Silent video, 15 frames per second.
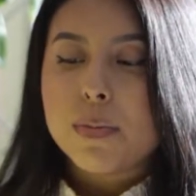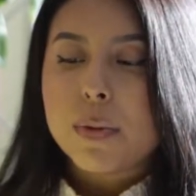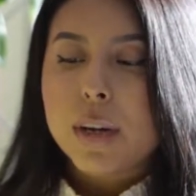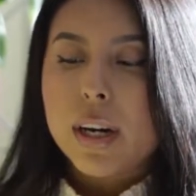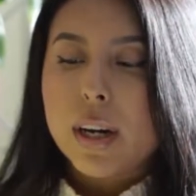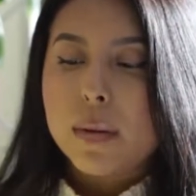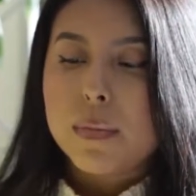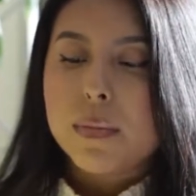but
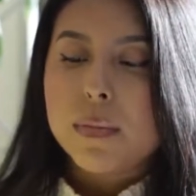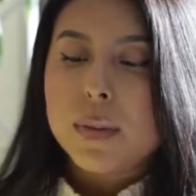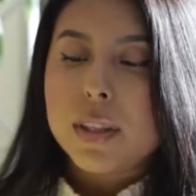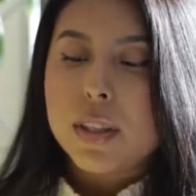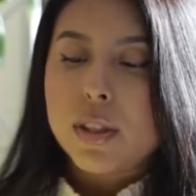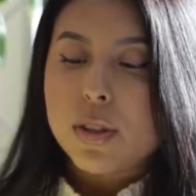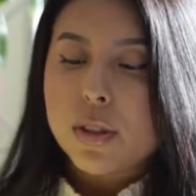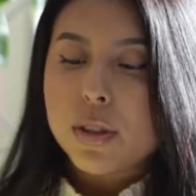I'm
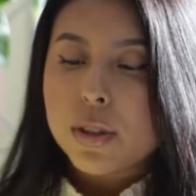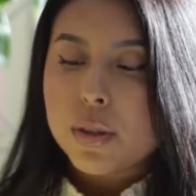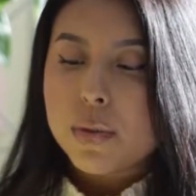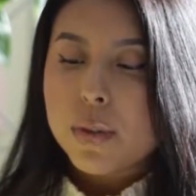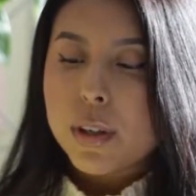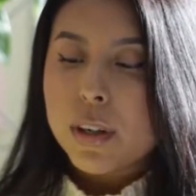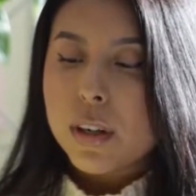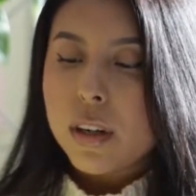in search of
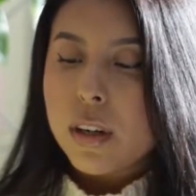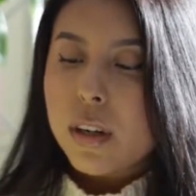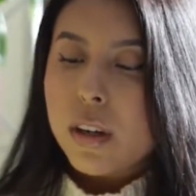one.